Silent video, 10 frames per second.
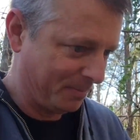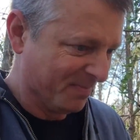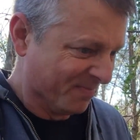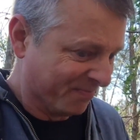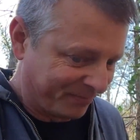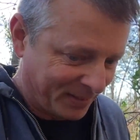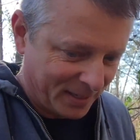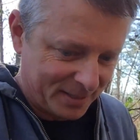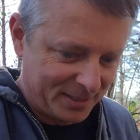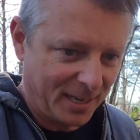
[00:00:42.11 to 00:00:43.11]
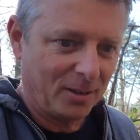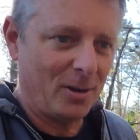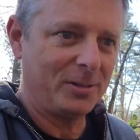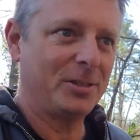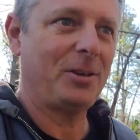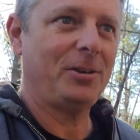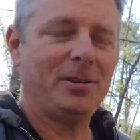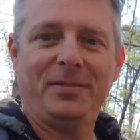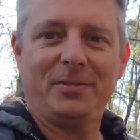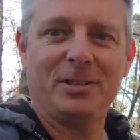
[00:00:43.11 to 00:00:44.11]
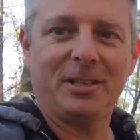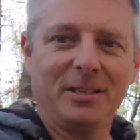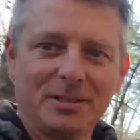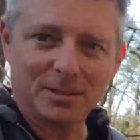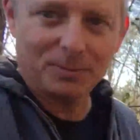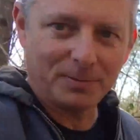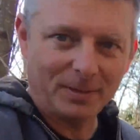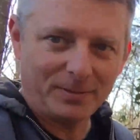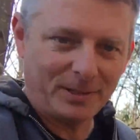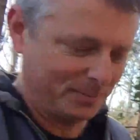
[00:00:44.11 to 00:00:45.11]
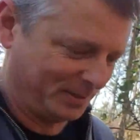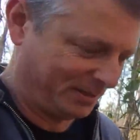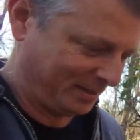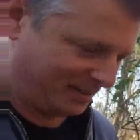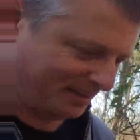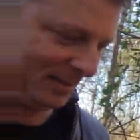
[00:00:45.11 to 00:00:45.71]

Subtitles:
the second largest herd I've ever seen since we've lived here, but you